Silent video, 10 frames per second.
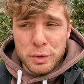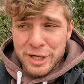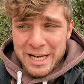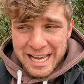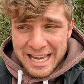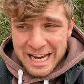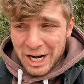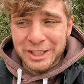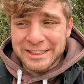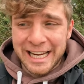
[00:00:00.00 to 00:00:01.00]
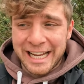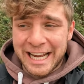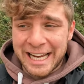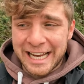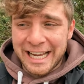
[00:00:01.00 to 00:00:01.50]
boosted Kartana.
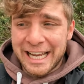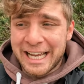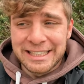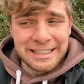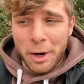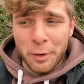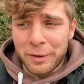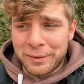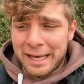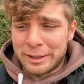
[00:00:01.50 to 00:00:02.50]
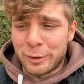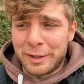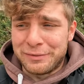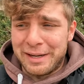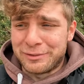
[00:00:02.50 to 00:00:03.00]
No, okay,
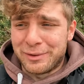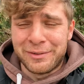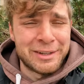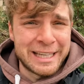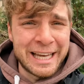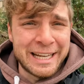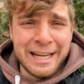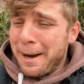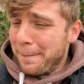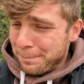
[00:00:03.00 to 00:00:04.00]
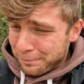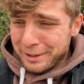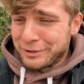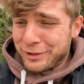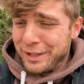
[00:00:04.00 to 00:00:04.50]
25, 21 again. I'm
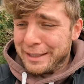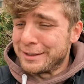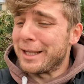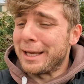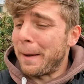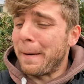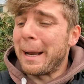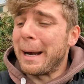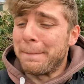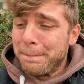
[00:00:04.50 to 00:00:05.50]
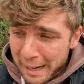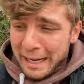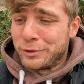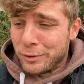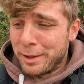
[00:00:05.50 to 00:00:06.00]
pretty sure that is like
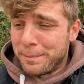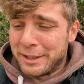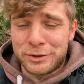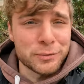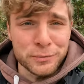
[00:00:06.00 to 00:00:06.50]
Garabaggio, Garabaggio,